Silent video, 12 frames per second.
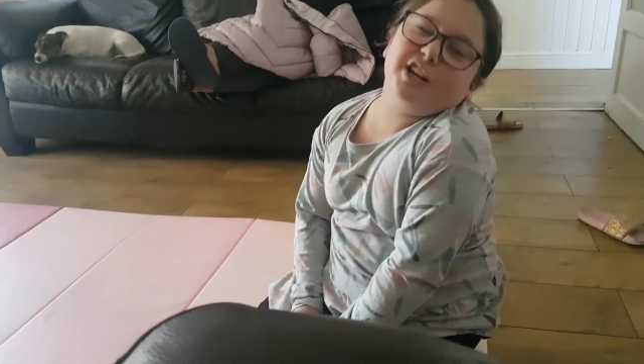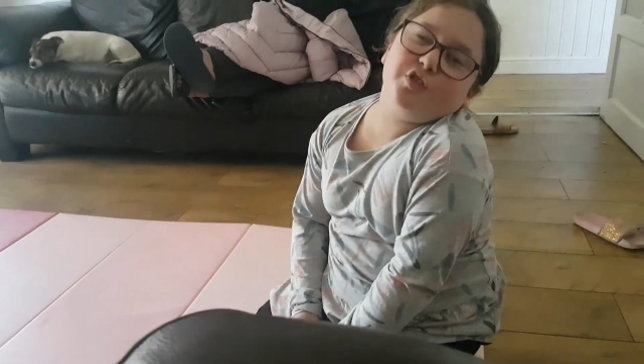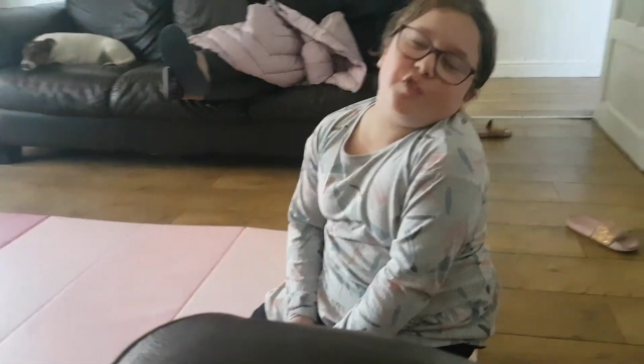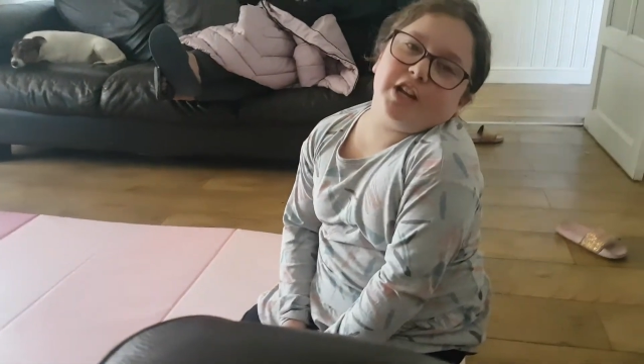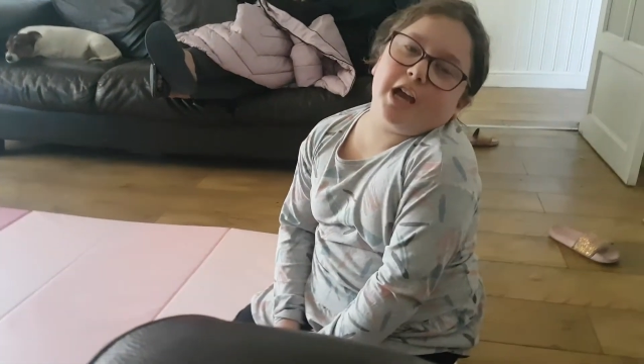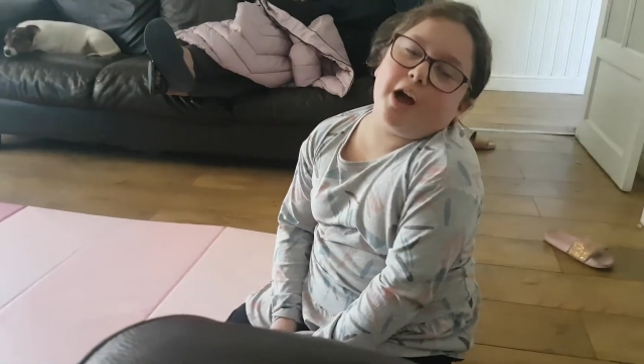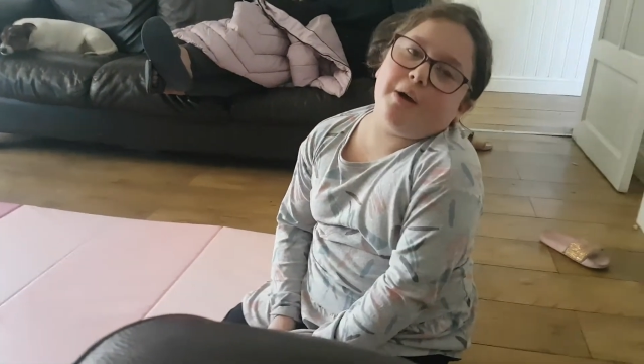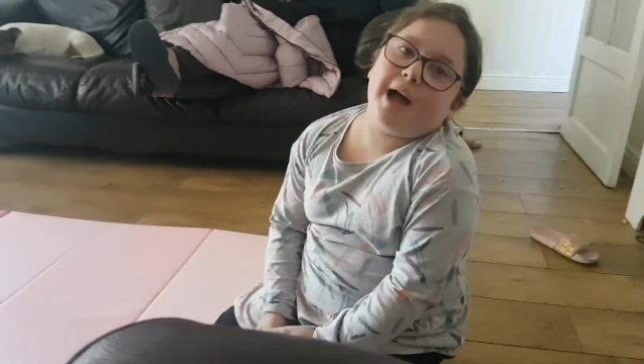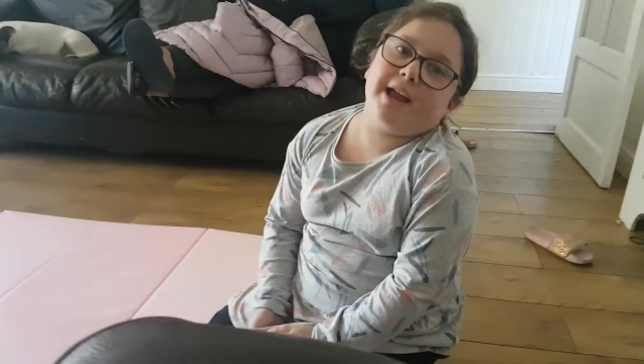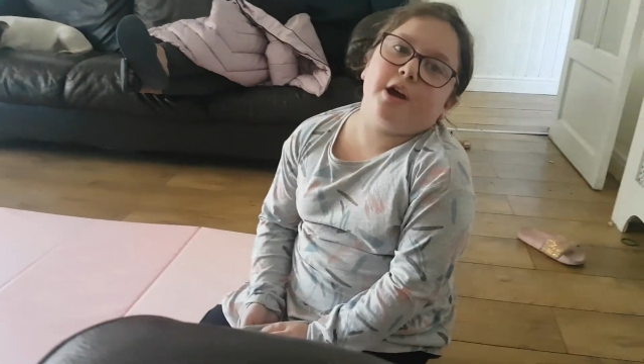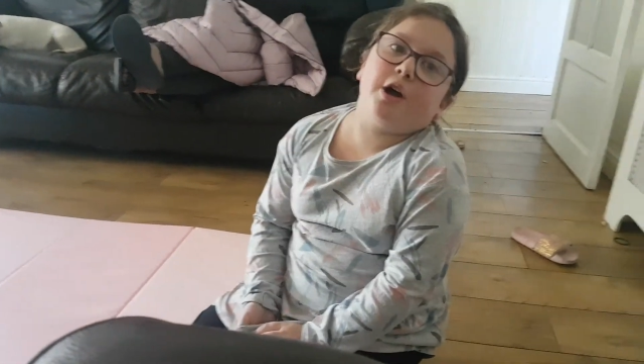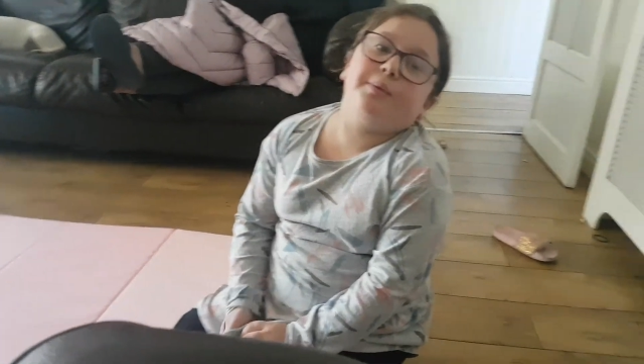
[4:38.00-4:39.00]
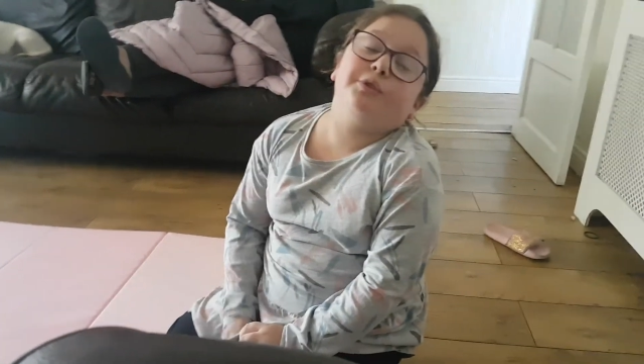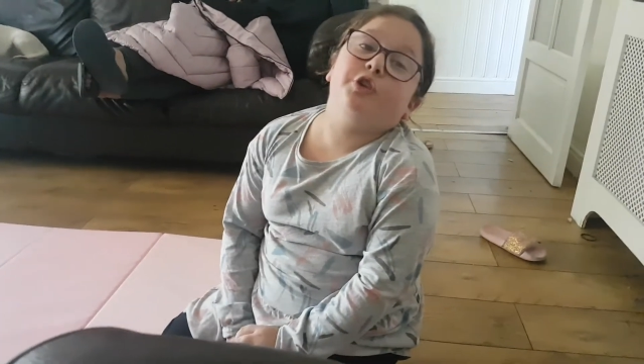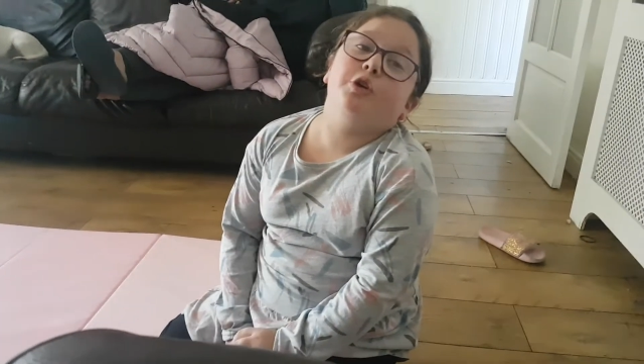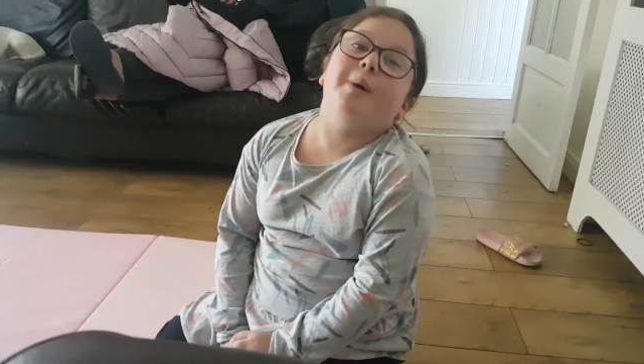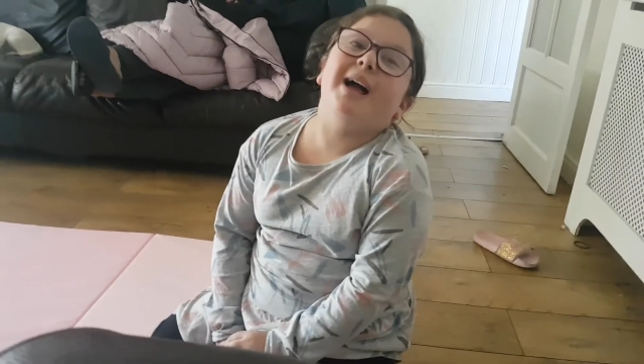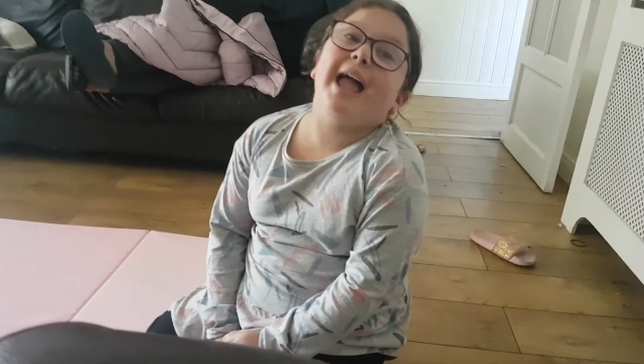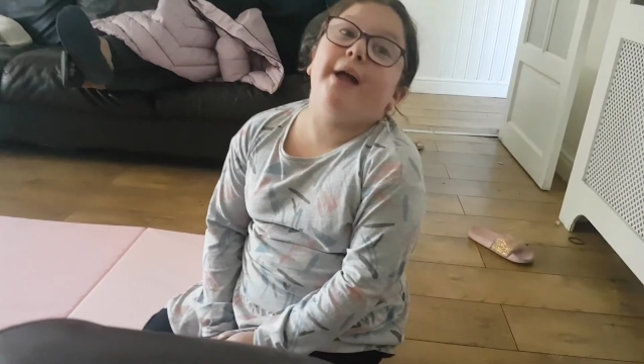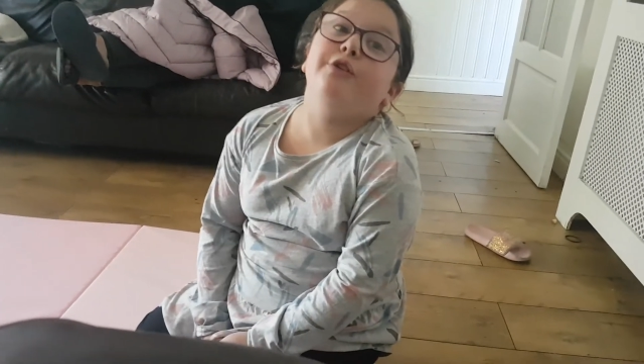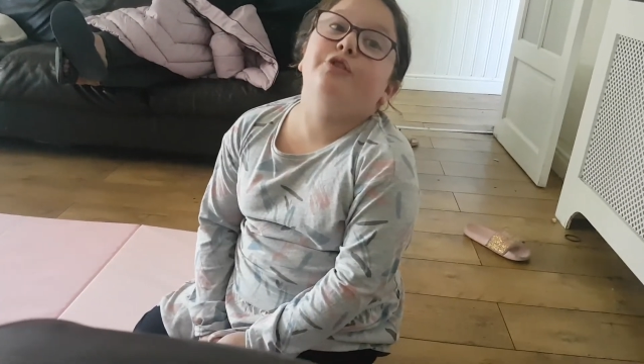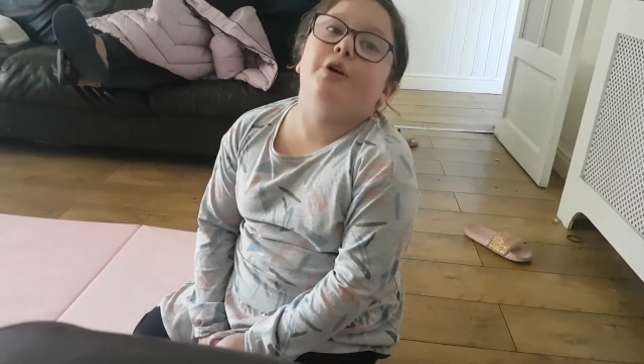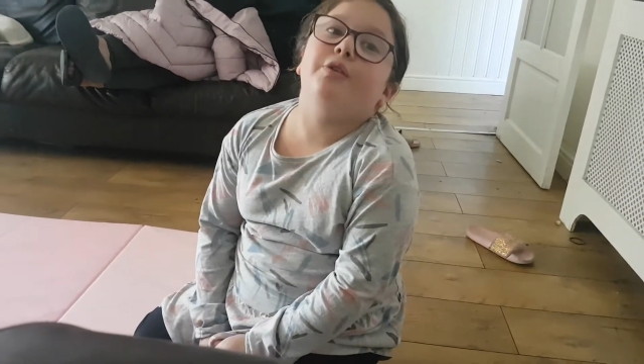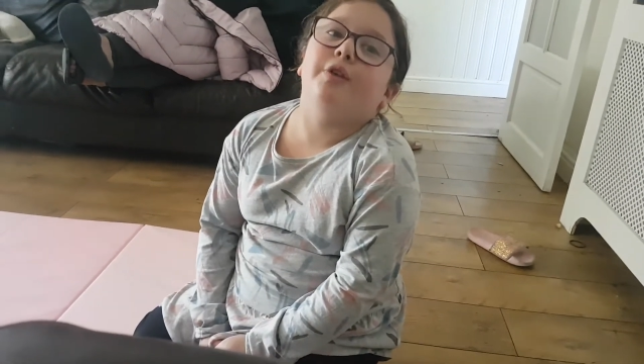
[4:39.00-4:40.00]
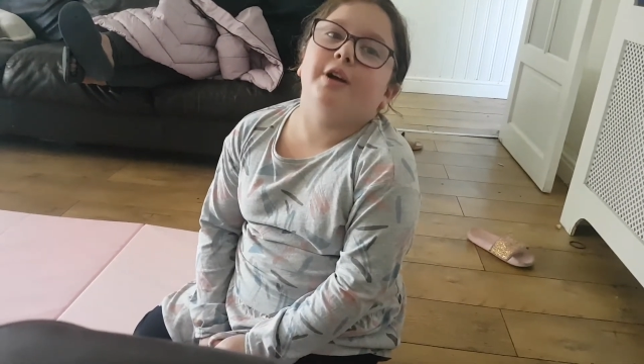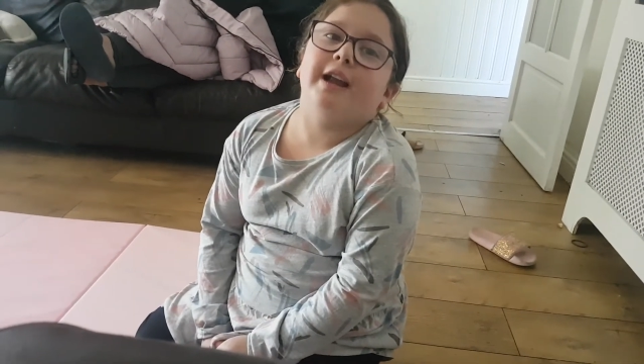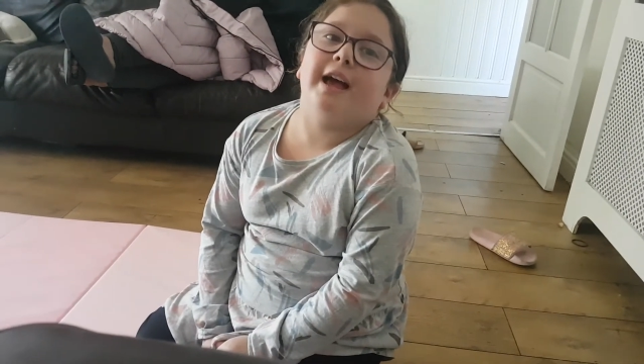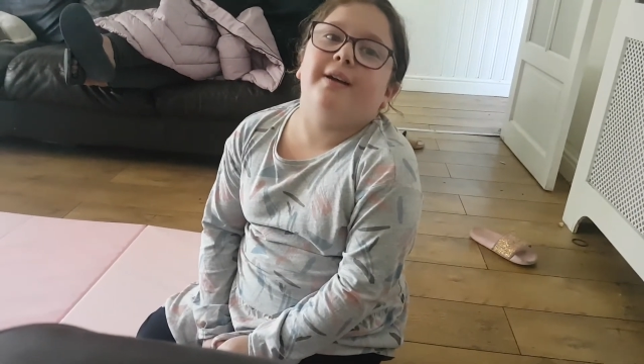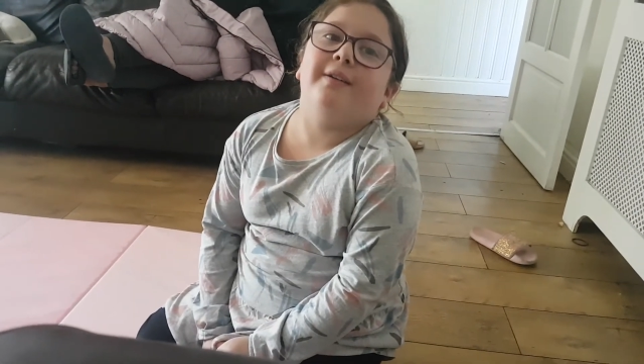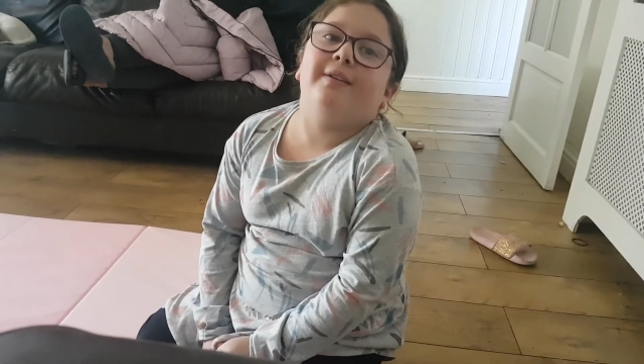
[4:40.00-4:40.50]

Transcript: video and I will do my outro right now.